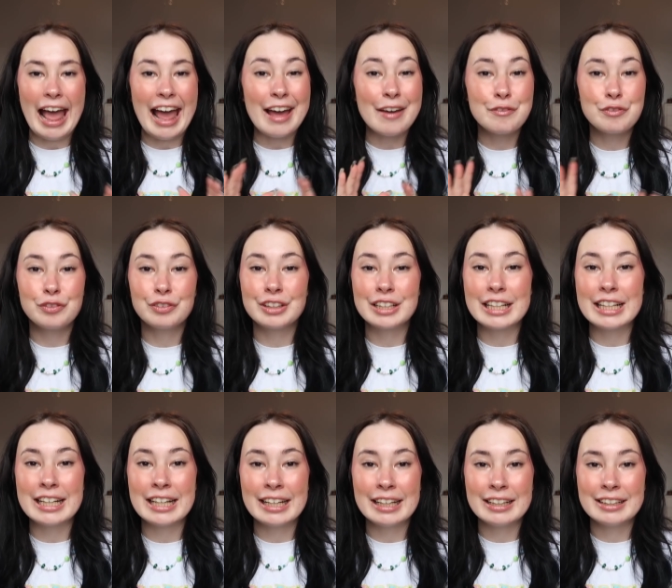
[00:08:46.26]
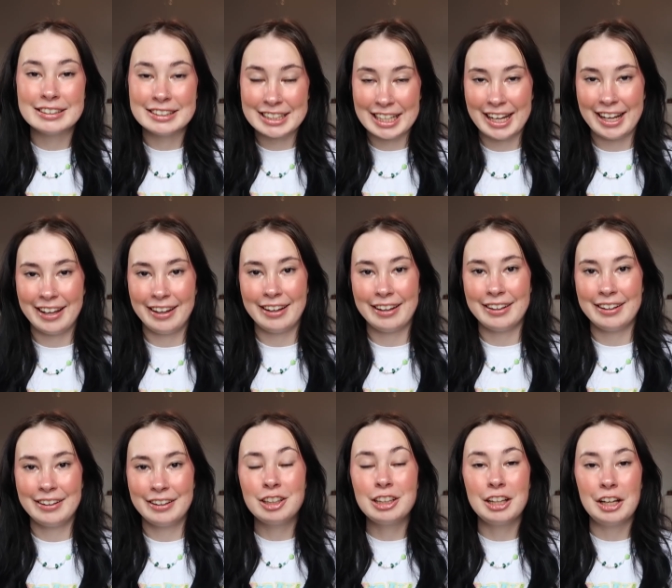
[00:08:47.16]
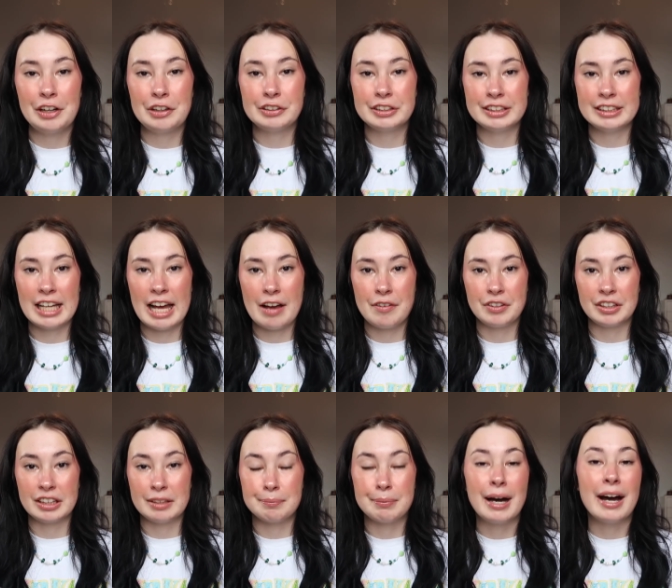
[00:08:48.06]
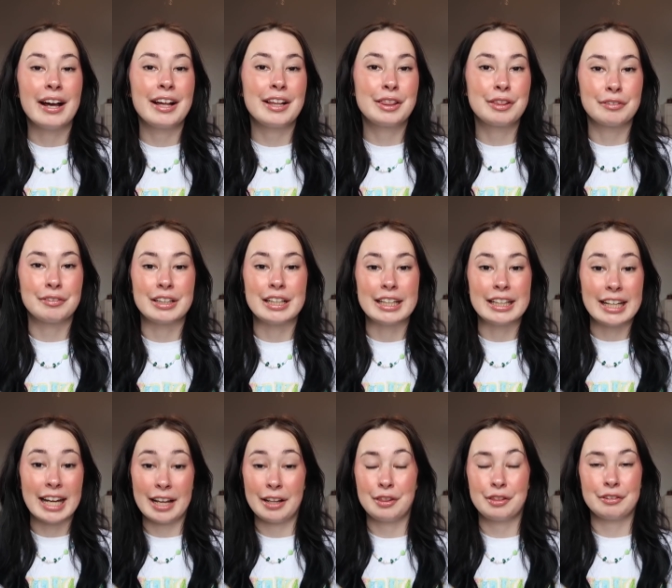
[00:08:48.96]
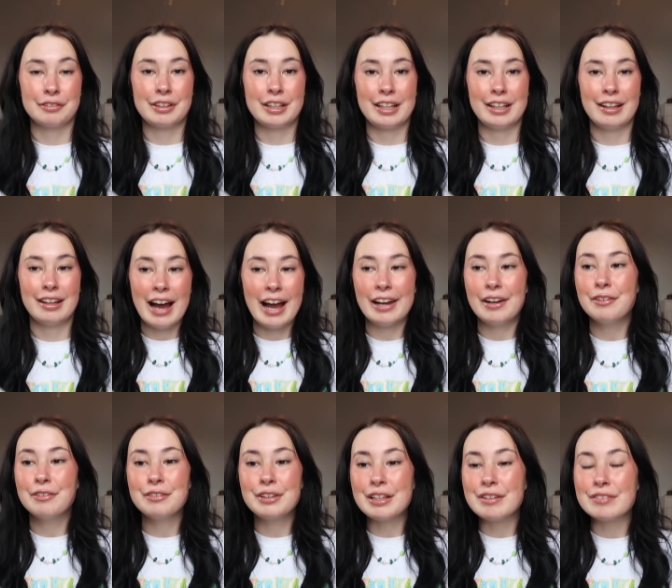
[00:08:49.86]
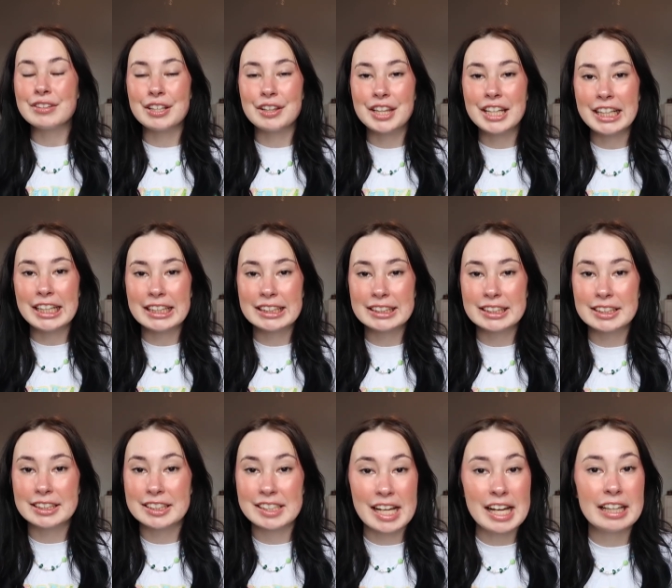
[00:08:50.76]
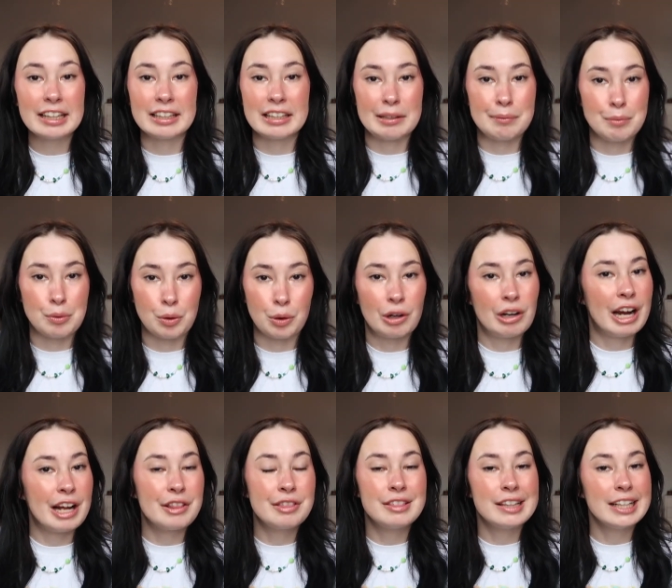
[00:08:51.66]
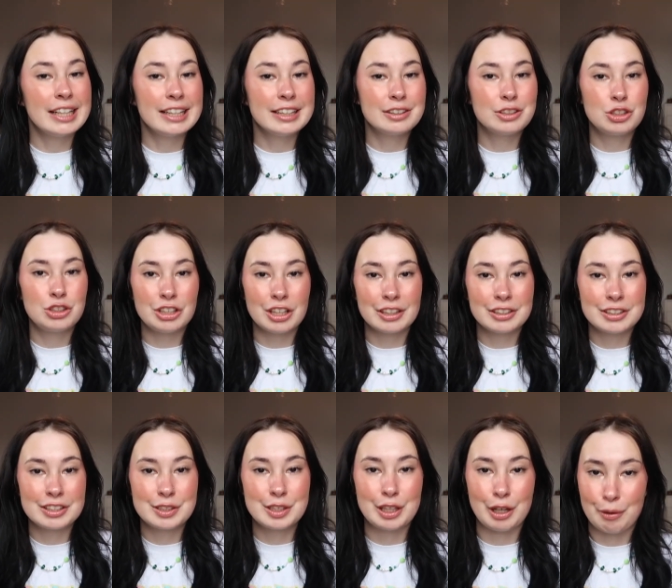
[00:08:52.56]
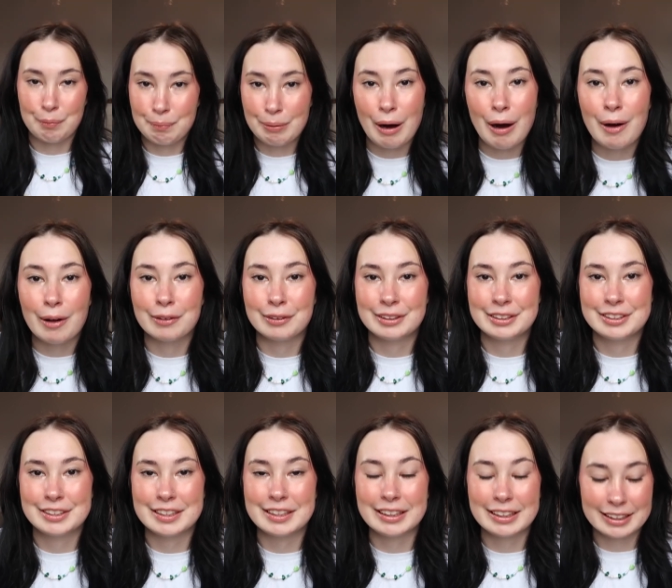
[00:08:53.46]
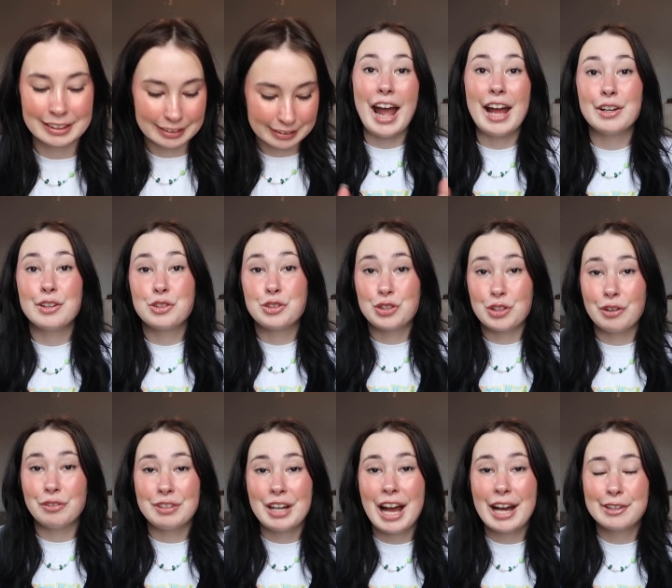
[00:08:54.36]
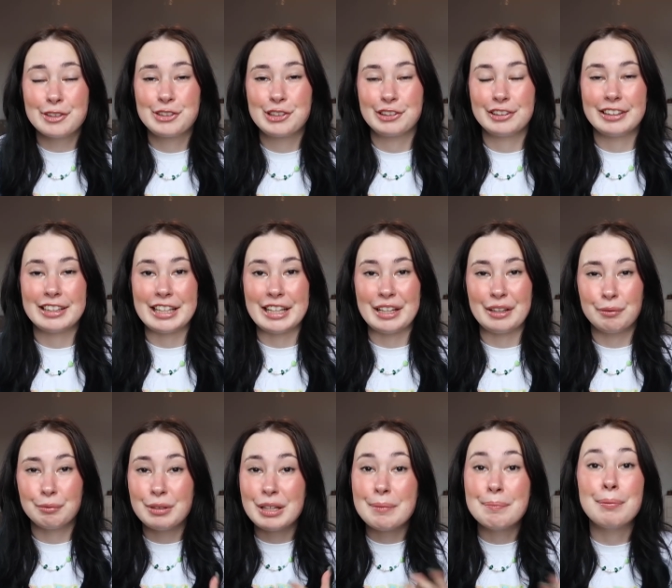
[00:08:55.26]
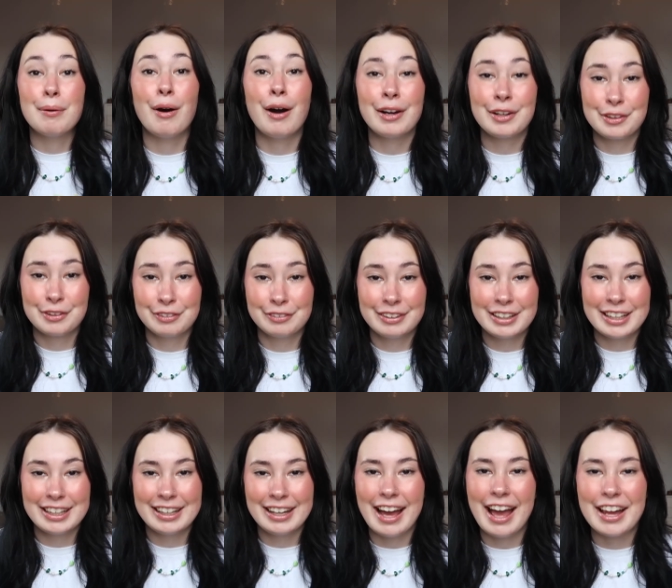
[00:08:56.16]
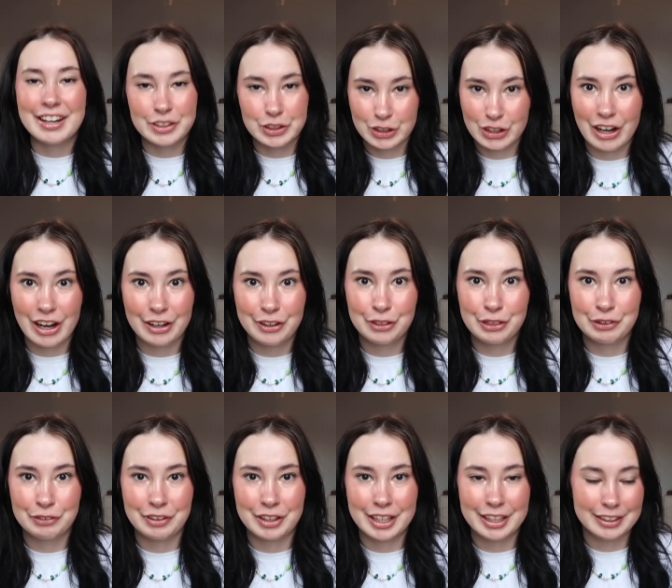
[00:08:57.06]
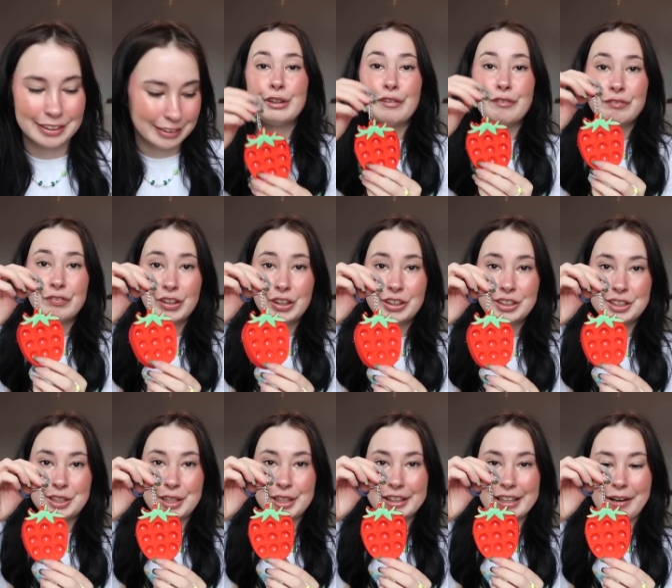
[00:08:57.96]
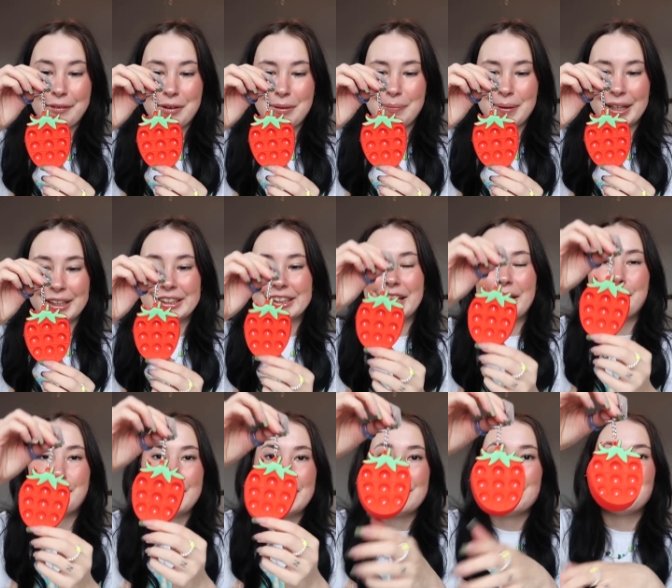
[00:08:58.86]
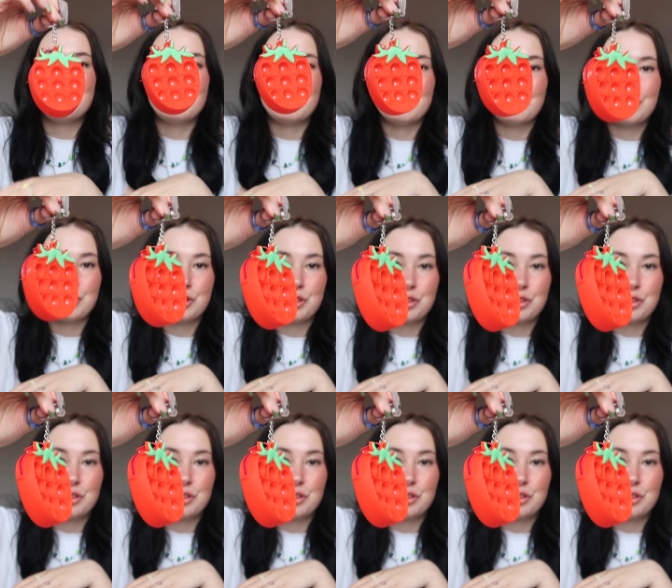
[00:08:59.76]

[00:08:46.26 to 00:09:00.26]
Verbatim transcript: every day, Claire's is having the buy three, get three. I don't even think it's a sale anymore. I think it's just their policy. And so naturally, we bought three and got three. The first thing that we picked up is this